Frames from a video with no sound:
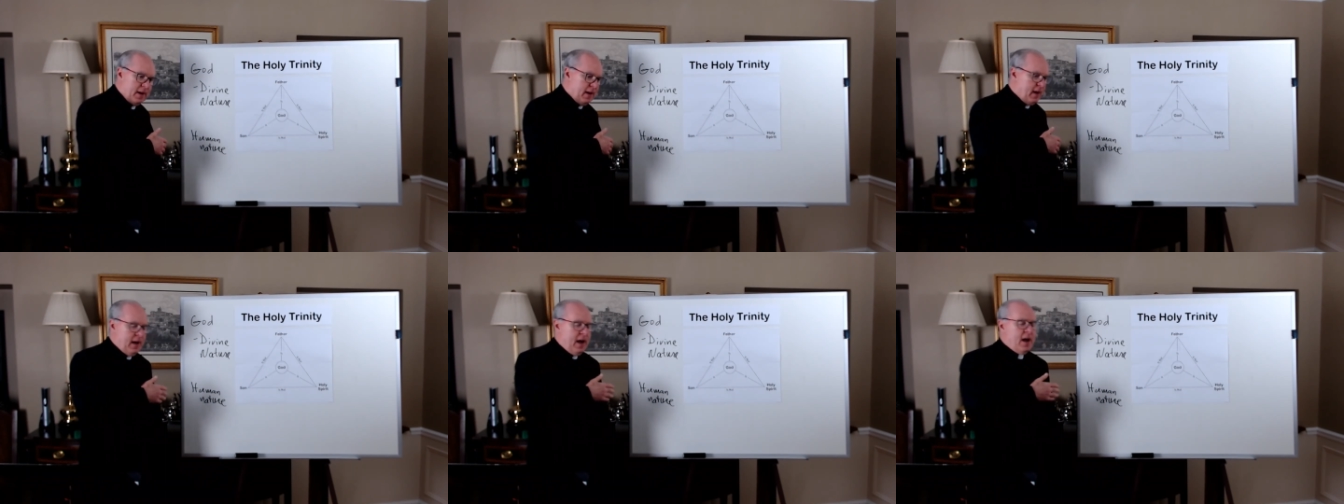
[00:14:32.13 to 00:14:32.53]

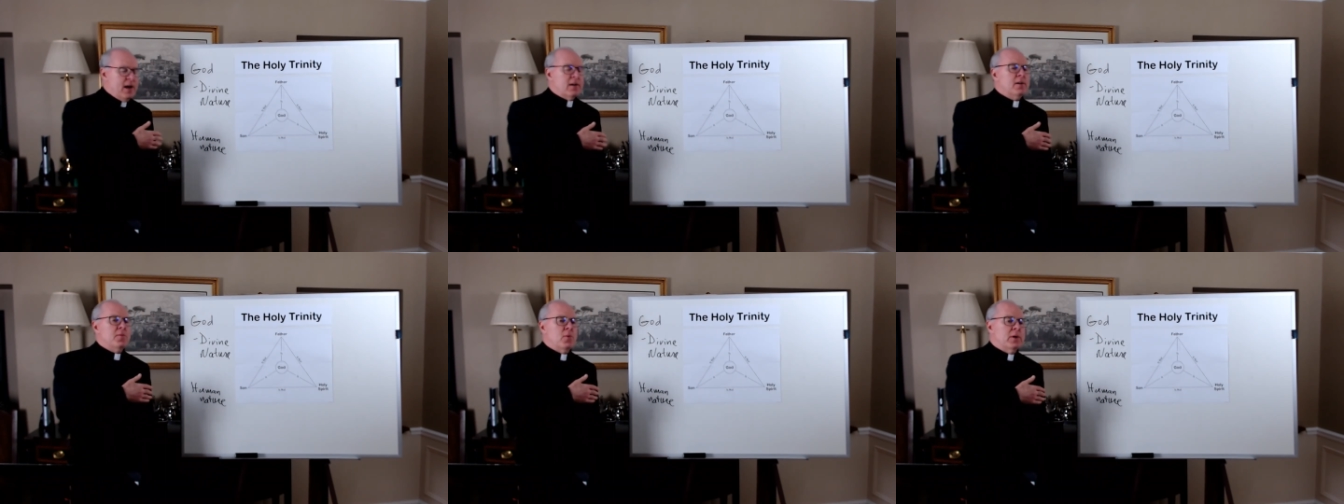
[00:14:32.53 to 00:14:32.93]
I, I
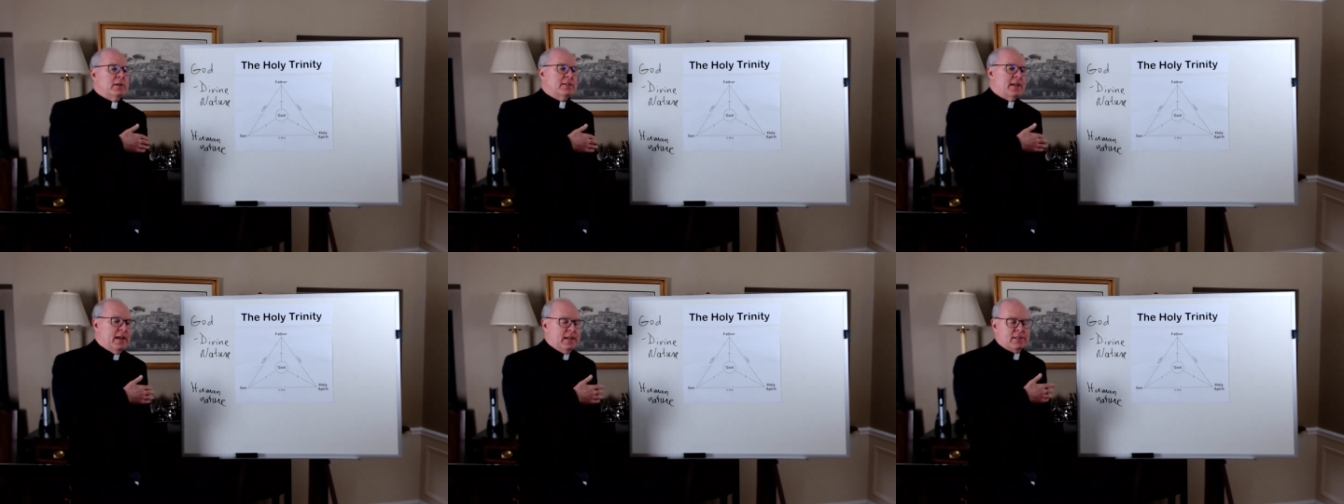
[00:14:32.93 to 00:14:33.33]
don't even want to
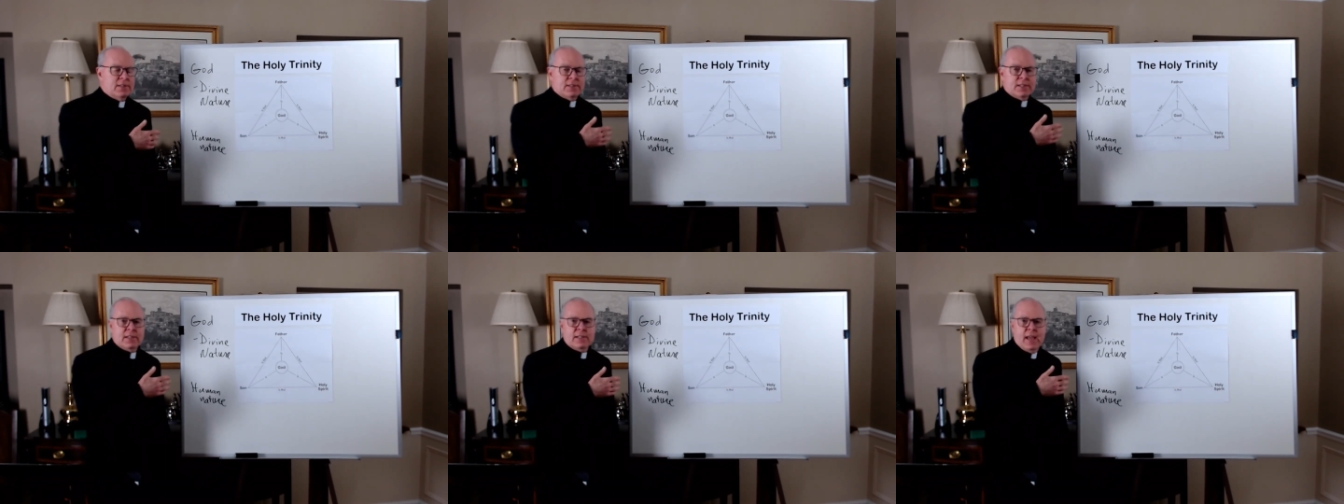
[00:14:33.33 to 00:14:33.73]
say
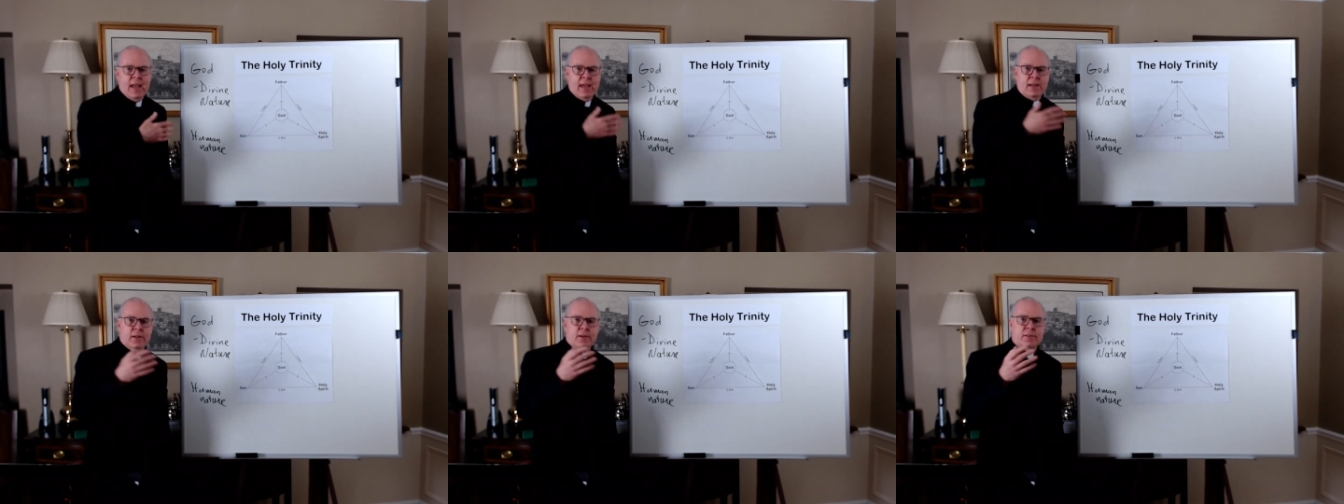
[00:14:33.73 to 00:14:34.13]

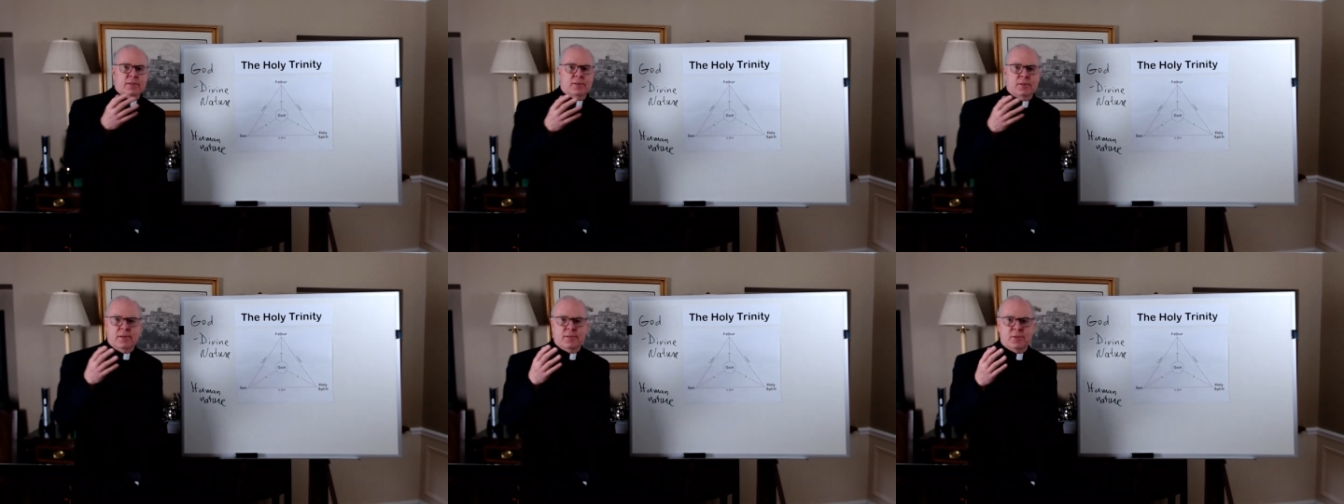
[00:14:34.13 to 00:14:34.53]

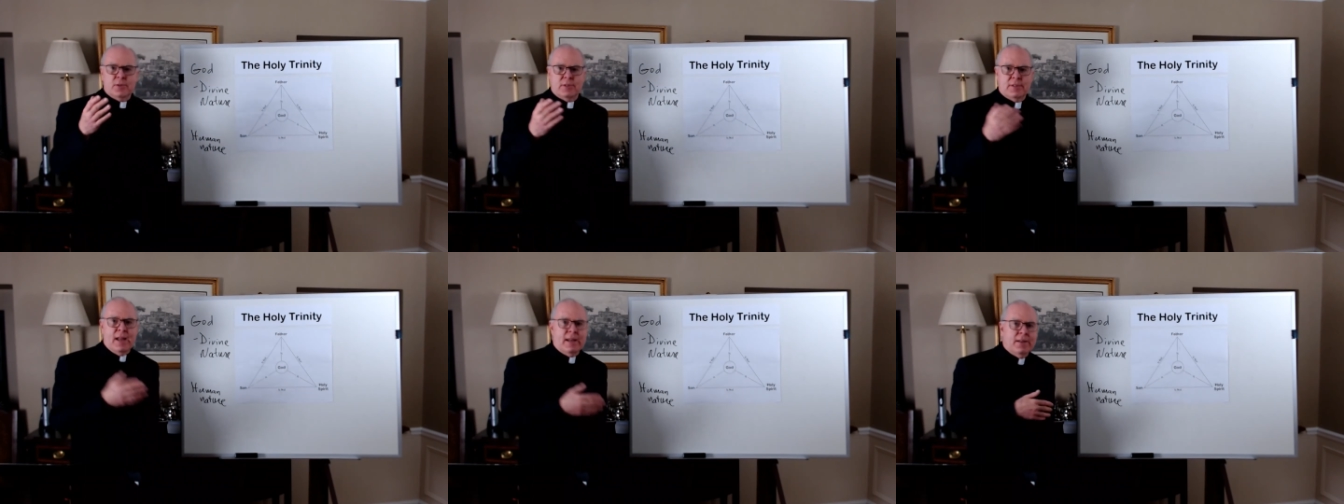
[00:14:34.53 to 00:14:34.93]
instantaneous because
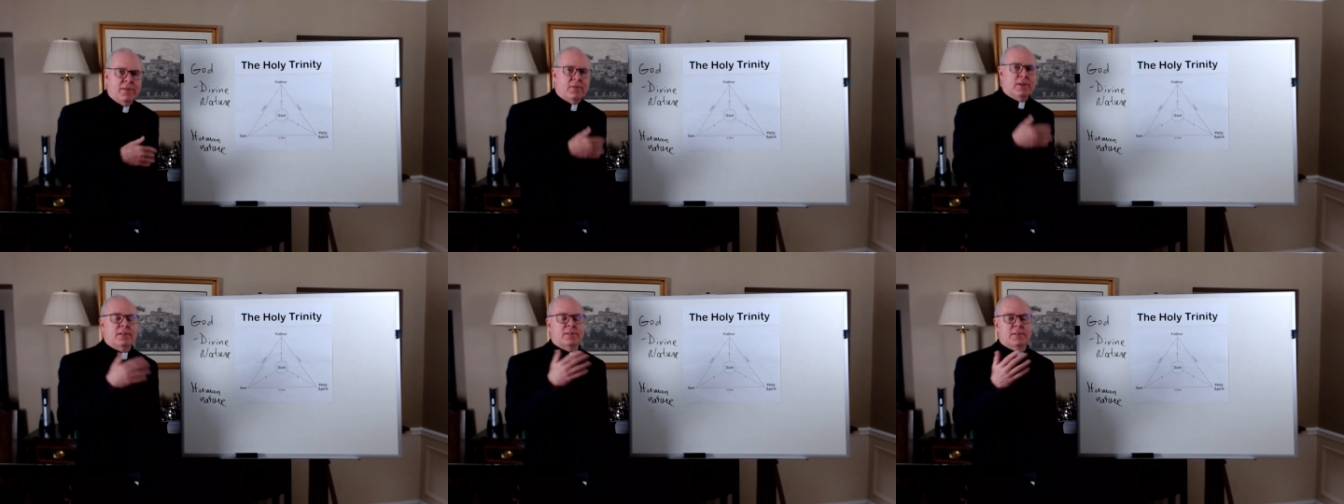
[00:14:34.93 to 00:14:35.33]
it's not
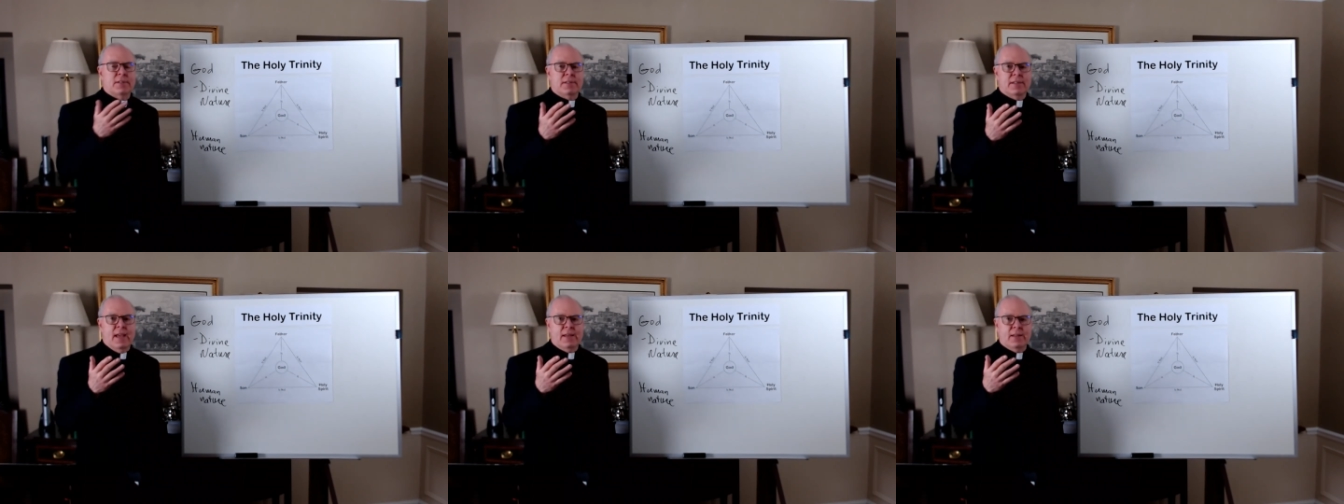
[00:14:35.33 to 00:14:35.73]
even
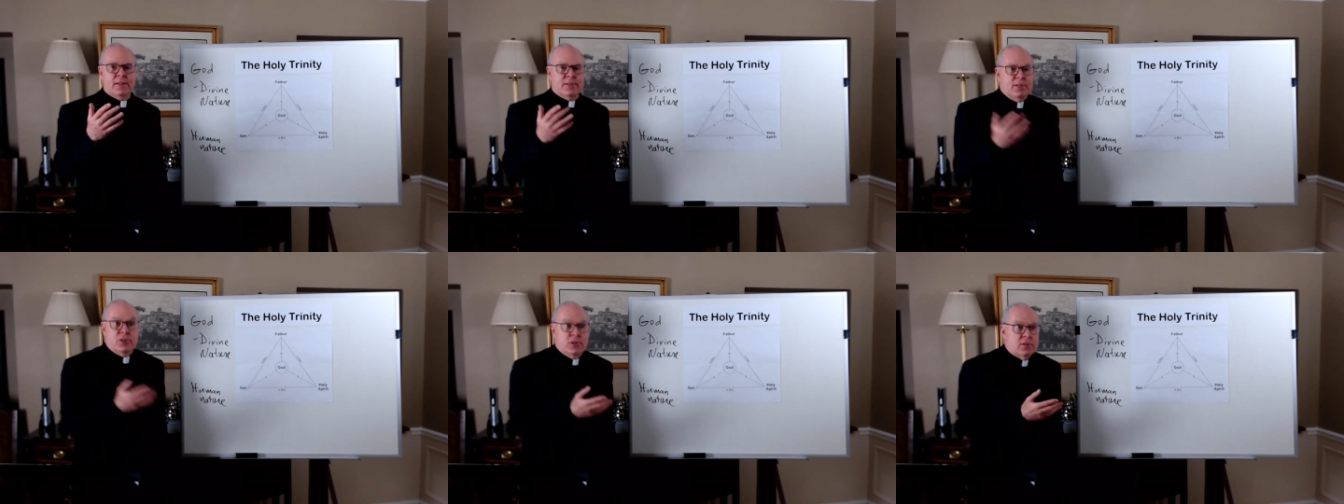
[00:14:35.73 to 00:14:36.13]

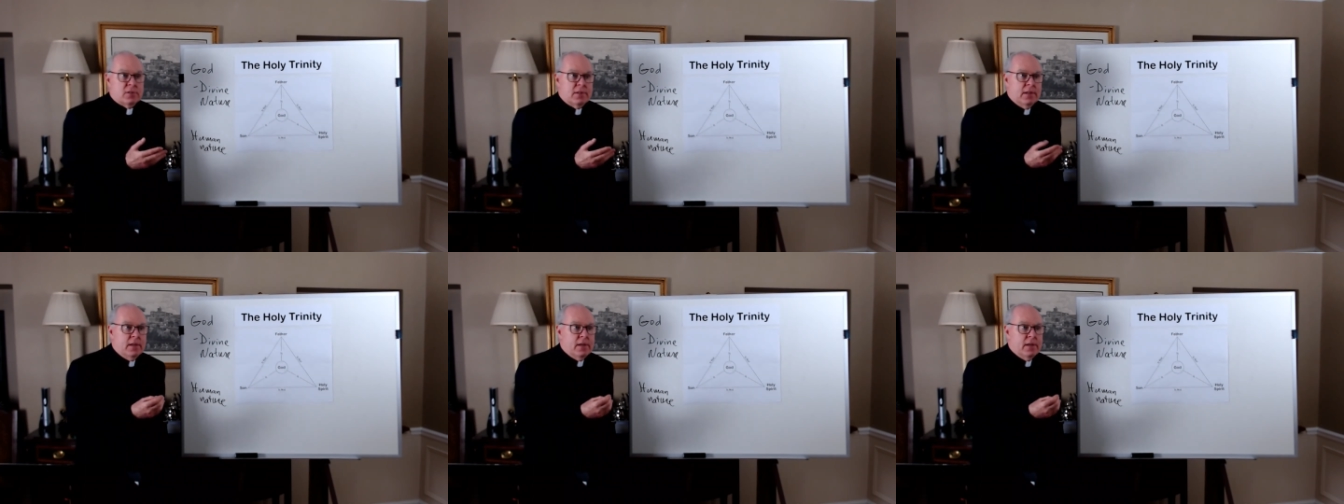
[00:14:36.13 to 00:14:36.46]
instantaneous, it just